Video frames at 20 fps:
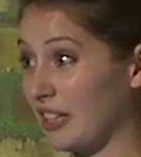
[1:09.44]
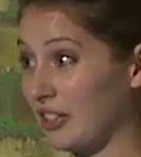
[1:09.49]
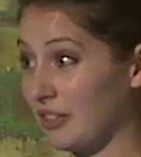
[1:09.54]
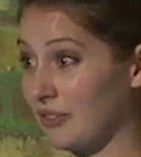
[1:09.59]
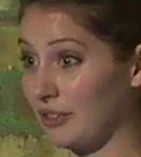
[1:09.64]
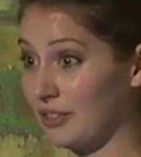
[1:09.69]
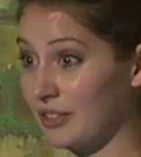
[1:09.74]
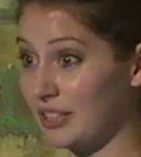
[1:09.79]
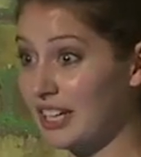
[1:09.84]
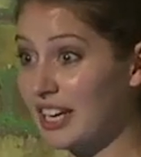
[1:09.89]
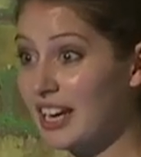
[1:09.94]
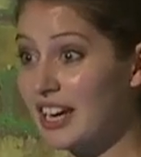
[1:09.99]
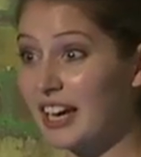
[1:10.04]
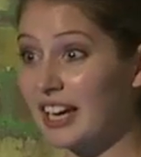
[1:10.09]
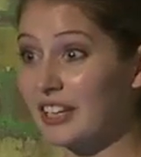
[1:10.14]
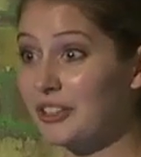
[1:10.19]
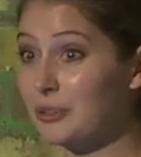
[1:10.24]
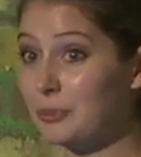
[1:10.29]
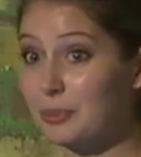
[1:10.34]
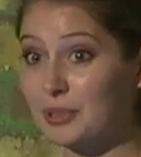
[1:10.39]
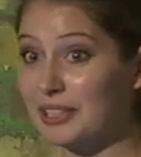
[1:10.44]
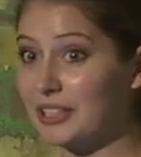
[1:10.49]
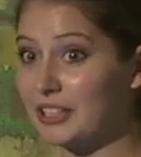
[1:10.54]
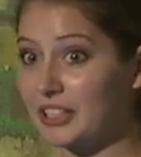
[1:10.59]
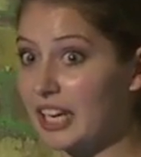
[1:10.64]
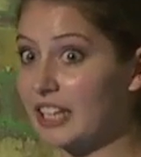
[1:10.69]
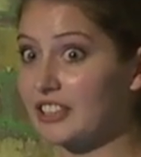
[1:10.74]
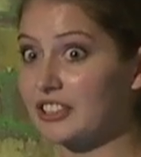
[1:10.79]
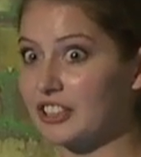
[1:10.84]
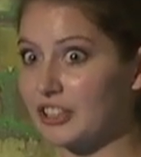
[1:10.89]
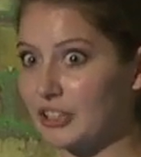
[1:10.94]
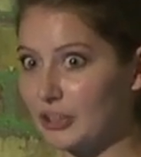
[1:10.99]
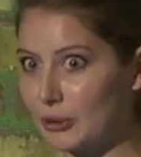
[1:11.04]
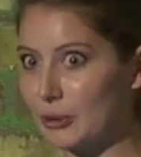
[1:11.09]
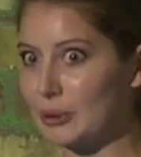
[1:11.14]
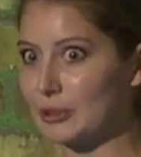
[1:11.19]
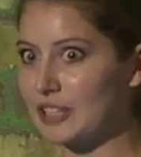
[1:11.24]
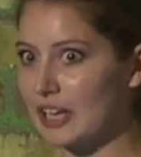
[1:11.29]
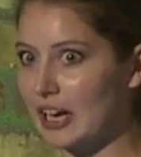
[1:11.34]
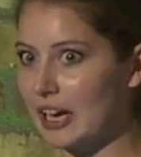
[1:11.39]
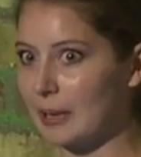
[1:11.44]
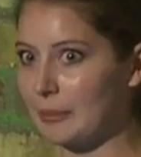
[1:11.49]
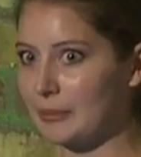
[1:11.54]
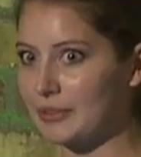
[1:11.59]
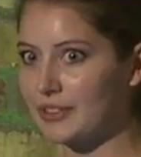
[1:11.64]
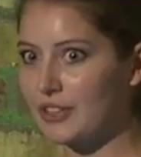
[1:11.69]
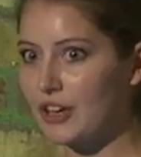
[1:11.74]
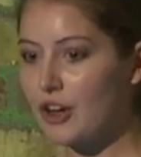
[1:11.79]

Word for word: out of it, and you'd be connected at all times.